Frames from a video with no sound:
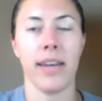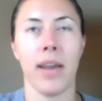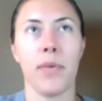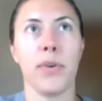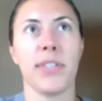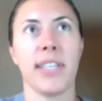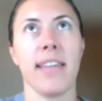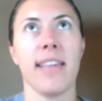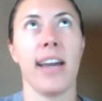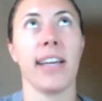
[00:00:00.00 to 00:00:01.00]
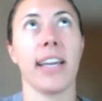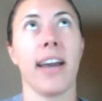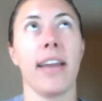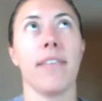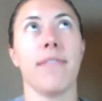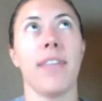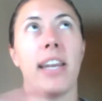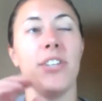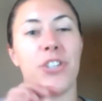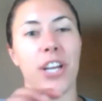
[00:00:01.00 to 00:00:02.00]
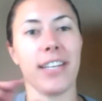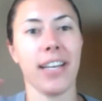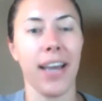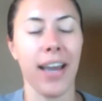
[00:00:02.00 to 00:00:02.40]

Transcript: and I will say that kind of that agenda